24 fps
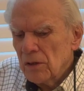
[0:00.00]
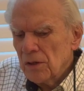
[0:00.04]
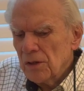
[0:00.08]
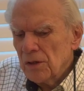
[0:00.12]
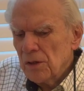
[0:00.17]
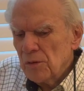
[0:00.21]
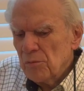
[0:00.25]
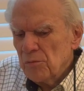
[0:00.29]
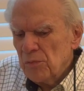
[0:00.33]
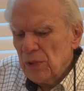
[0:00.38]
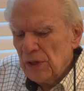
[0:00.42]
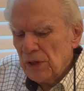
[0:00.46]
an
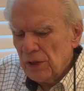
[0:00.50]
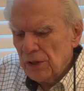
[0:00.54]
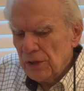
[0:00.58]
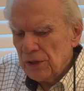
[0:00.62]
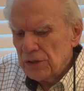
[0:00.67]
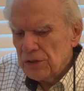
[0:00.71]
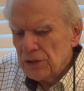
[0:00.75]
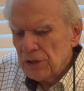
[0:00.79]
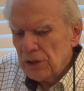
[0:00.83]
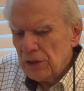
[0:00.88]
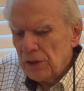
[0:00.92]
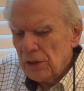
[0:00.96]

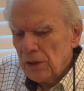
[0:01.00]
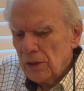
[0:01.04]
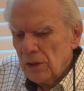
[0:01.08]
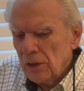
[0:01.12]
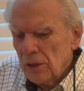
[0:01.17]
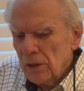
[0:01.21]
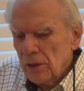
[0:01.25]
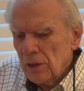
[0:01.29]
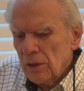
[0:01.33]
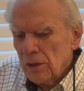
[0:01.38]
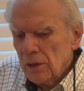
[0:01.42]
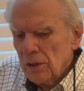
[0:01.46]
ability
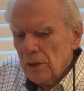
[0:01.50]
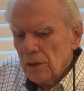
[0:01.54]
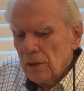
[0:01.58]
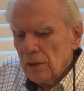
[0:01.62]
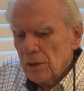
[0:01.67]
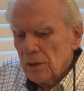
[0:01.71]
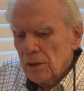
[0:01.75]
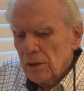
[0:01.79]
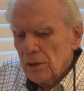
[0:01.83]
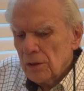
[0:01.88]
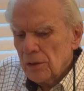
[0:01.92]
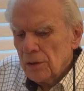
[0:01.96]

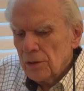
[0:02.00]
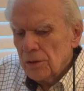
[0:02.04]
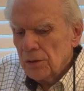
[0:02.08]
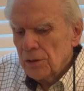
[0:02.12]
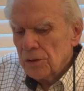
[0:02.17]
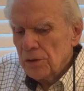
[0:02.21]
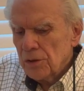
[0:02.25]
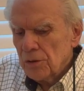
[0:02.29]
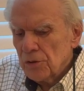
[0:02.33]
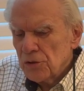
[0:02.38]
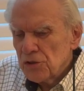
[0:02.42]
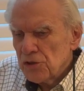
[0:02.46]

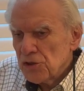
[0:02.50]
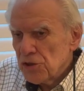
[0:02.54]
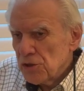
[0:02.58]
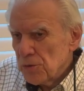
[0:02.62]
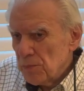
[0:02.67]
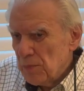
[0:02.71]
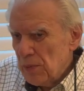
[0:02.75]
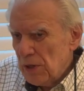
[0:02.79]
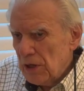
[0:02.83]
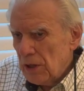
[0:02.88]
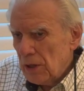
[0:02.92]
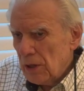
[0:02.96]
to
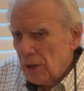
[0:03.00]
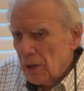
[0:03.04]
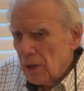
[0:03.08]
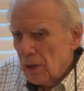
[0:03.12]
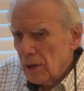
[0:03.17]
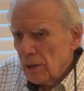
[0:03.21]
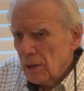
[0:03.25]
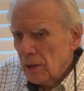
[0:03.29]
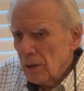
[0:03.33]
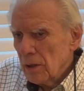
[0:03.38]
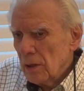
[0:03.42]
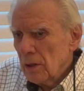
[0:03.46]
speak
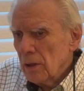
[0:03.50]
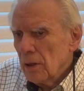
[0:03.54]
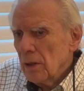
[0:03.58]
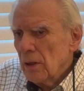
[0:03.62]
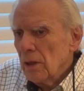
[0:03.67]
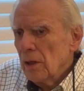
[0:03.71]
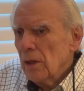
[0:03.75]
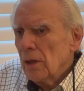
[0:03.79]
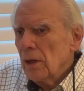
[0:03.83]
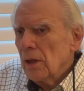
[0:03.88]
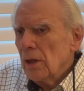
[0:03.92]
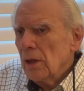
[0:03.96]

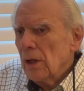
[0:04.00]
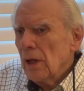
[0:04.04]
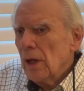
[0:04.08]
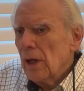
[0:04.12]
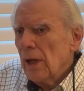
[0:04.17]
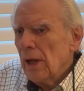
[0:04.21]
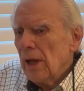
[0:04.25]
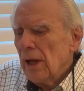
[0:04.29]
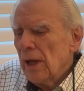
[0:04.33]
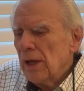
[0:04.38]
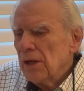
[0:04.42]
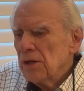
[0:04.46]

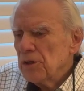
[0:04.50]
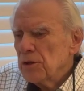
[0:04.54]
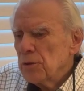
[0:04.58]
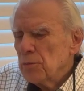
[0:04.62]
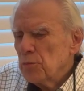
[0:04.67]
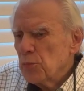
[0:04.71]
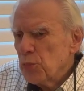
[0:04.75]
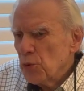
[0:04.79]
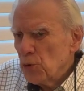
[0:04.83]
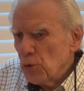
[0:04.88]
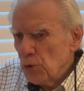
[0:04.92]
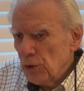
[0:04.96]
and to
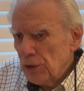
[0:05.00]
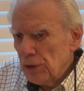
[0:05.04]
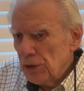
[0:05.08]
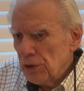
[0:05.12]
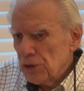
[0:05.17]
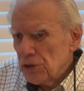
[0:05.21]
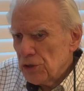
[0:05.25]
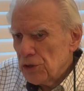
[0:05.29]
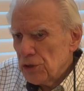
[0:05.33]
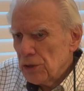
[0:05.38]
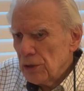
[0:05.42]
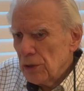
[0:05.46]

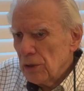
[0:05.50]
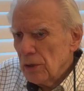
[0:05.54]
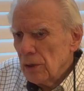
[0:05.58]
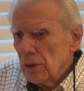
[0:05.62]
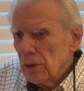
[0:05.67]
preach